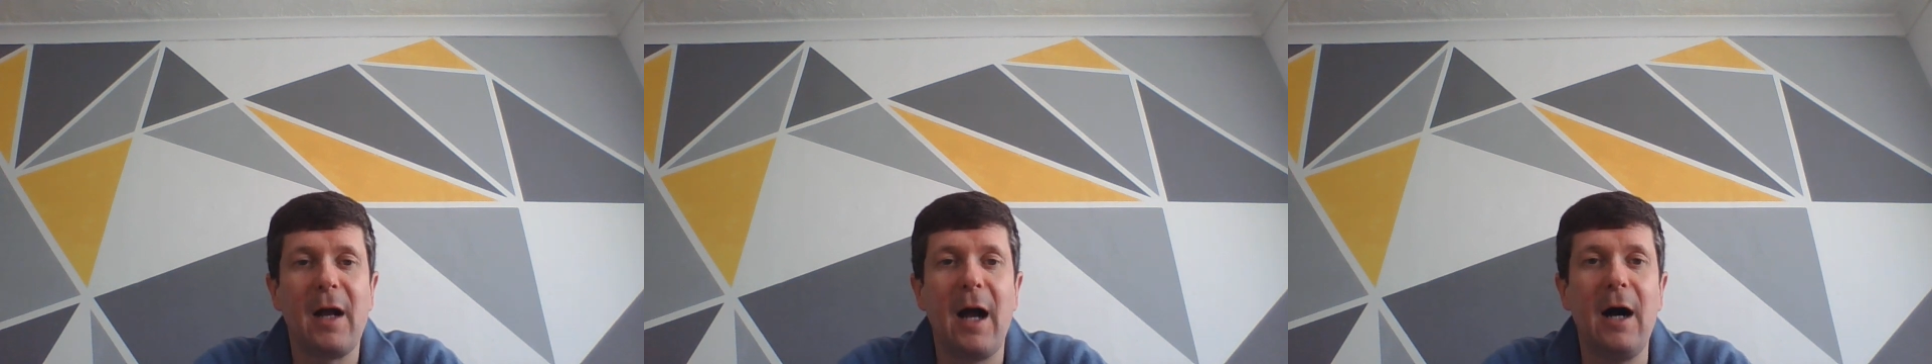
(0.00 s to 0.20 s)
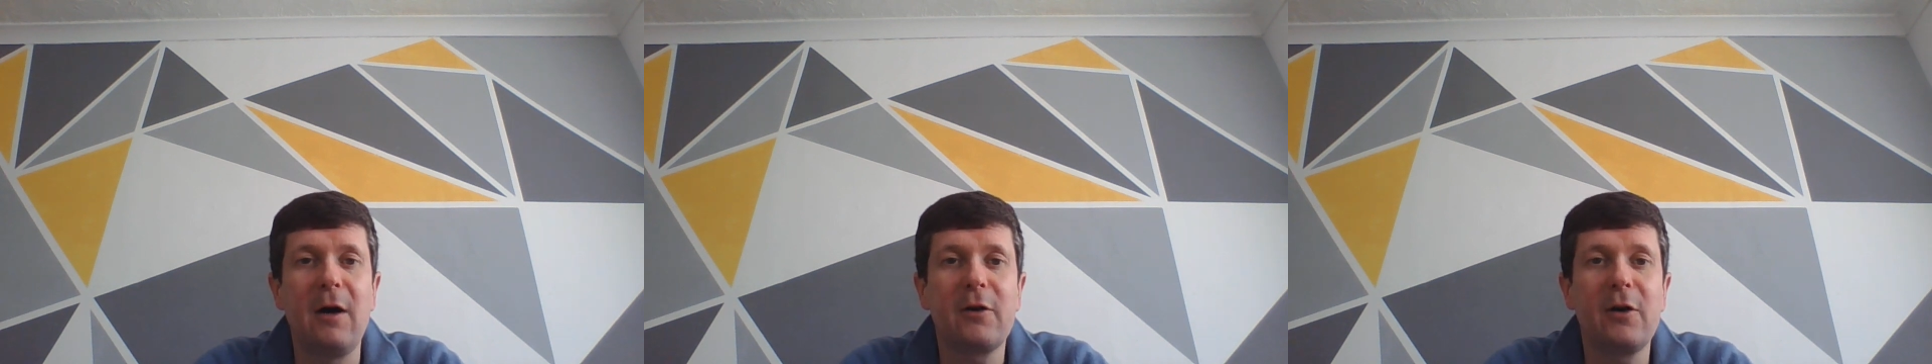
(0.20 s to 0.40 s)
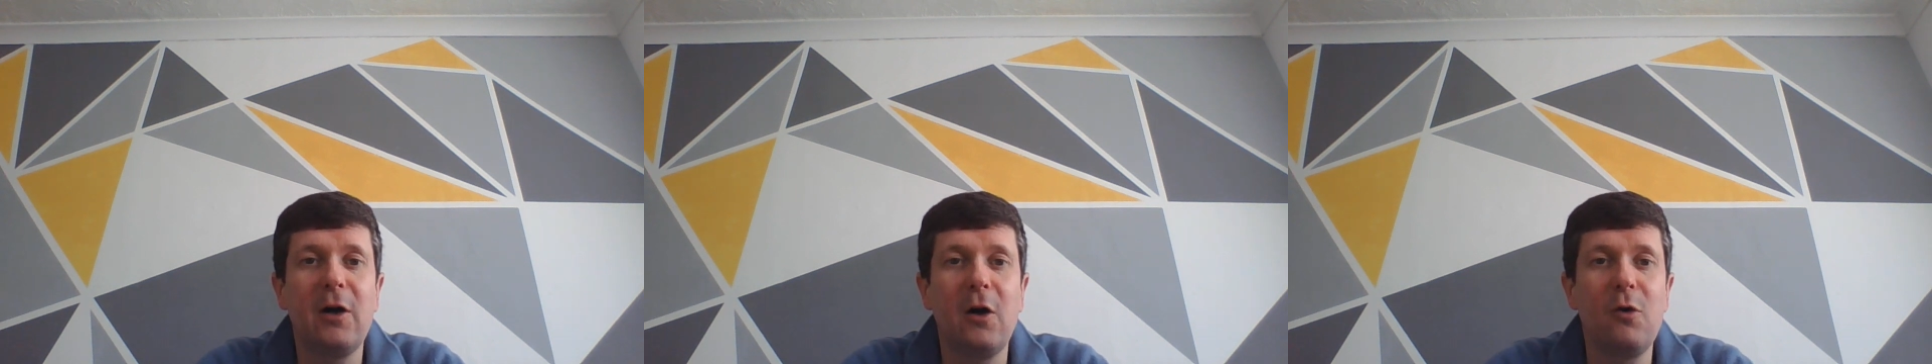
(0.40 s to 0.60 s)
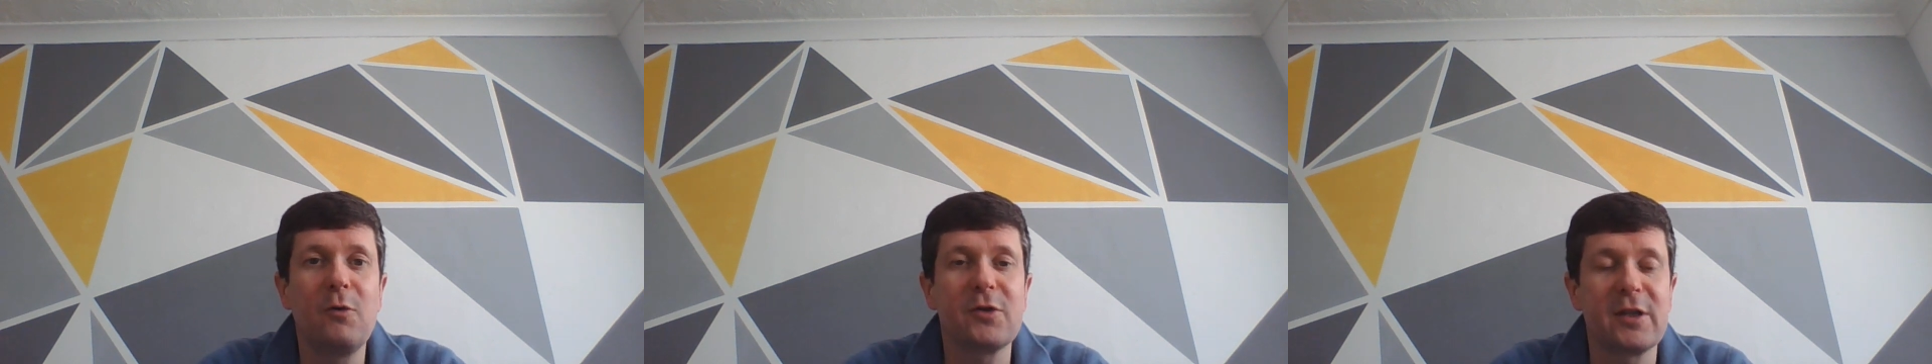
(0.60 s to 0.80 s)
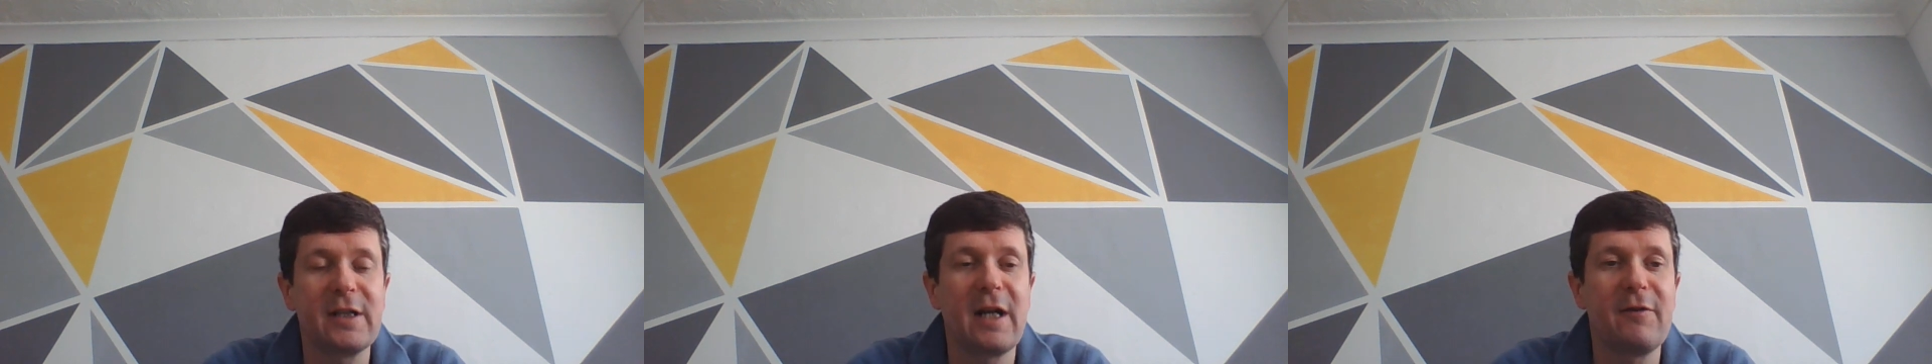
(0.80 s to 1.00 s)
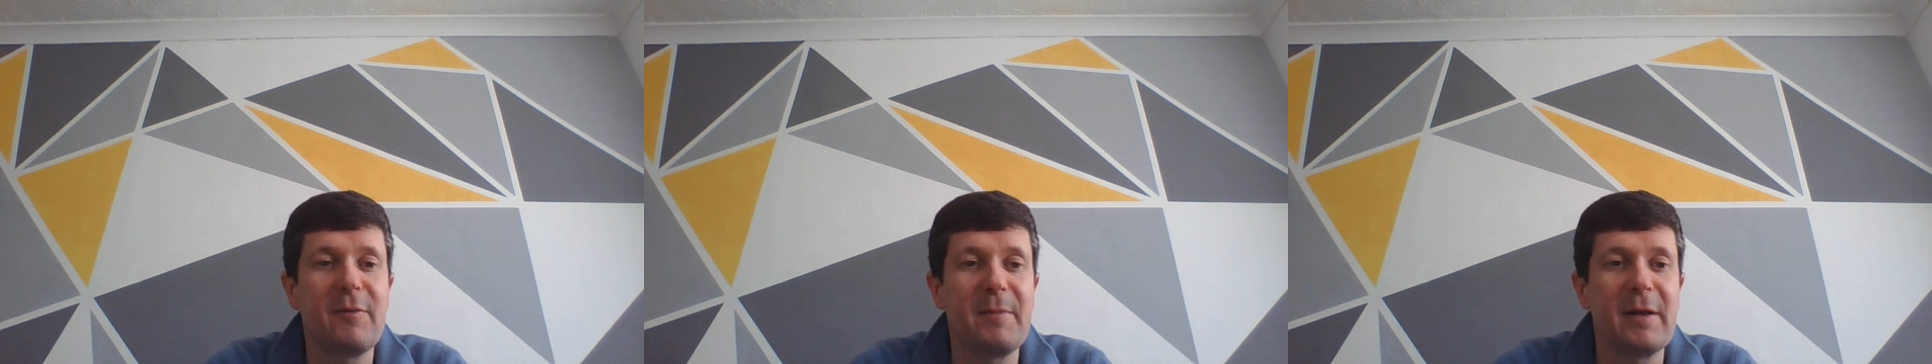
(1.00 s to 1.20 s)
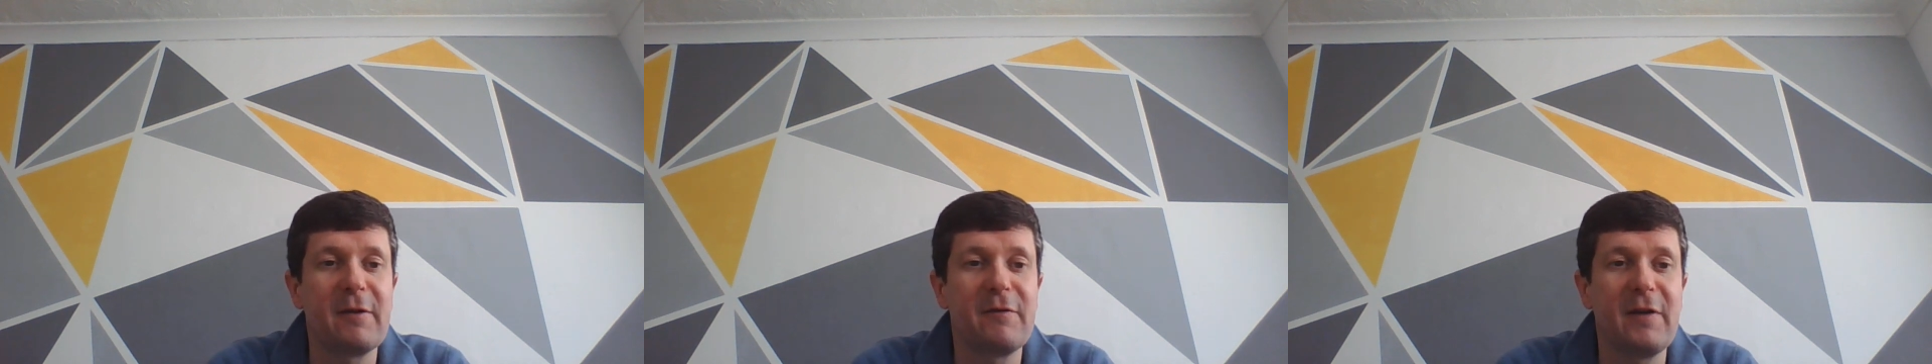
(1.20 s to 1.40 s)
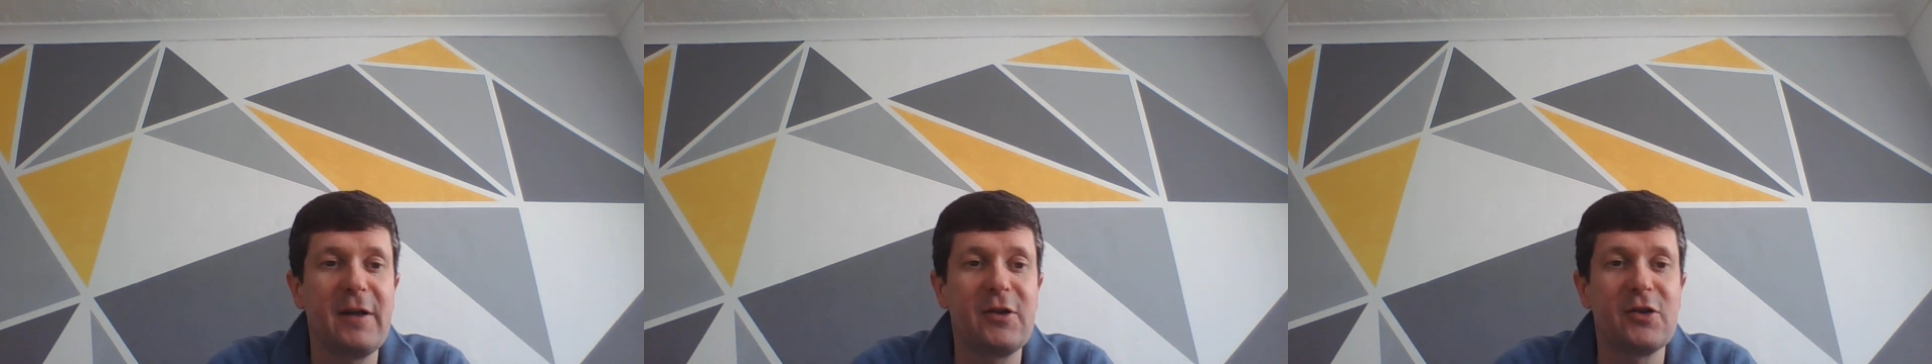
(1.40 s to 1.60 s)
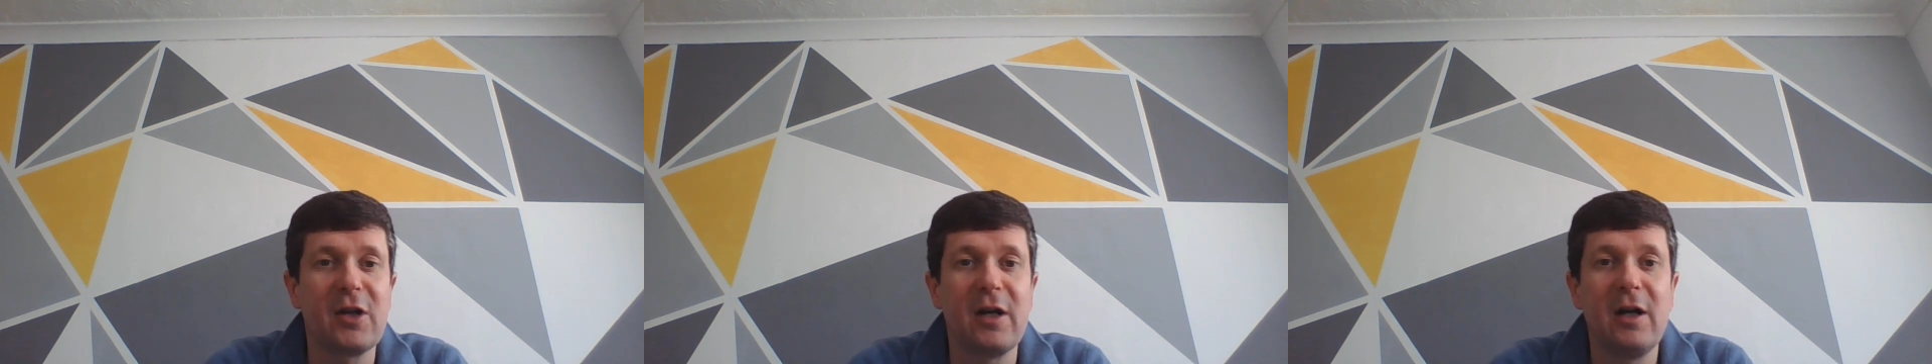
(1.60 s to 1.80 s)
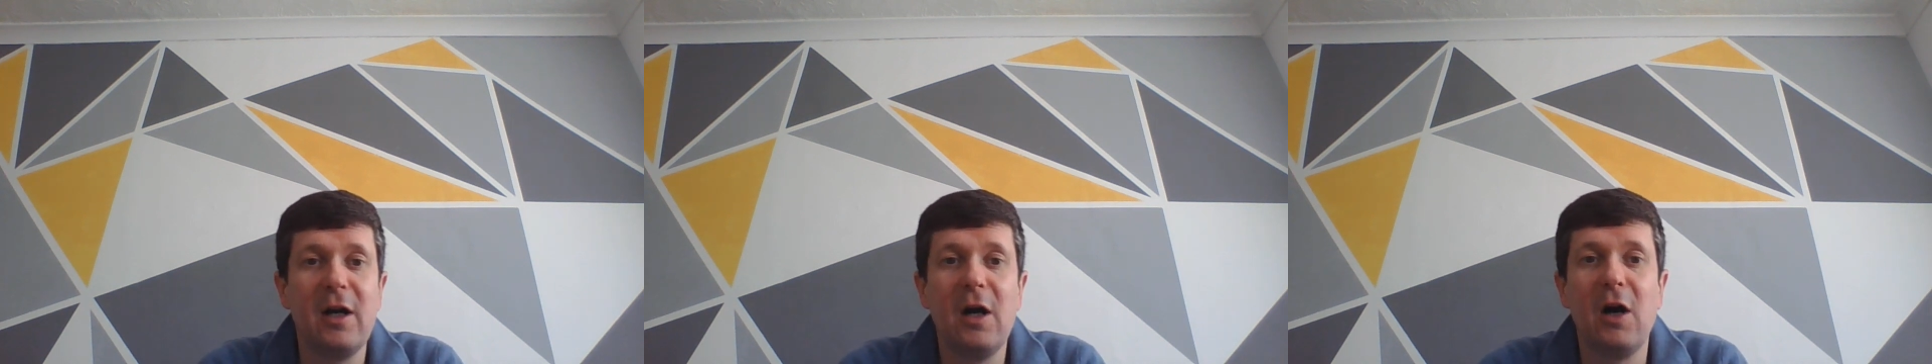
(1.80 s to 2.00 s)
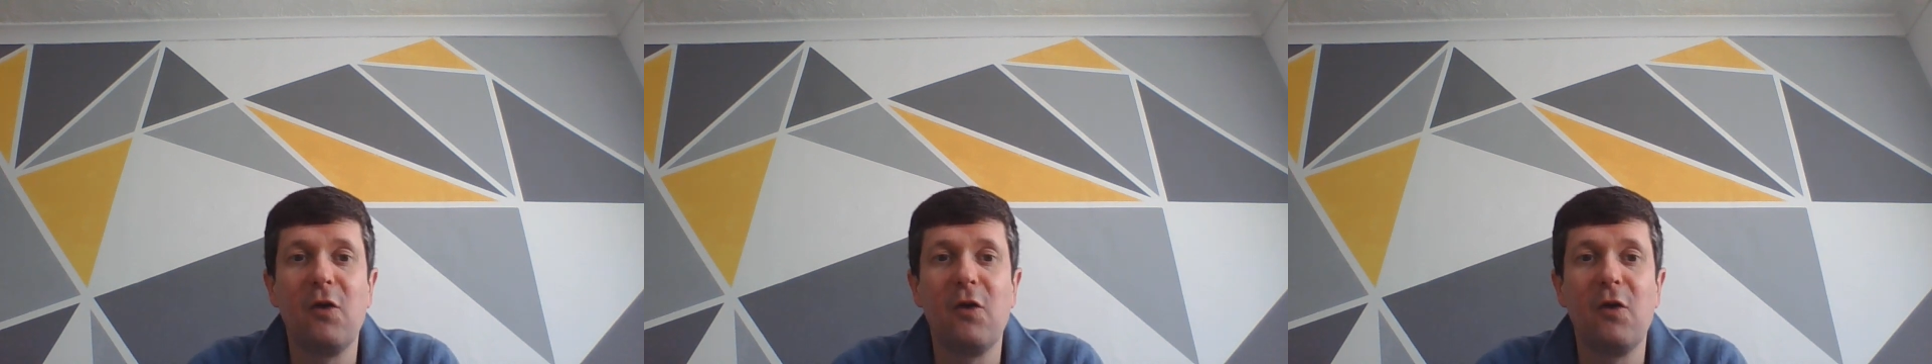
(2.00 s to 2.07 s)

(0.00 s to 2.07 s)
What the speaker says: Alcohol was another big feature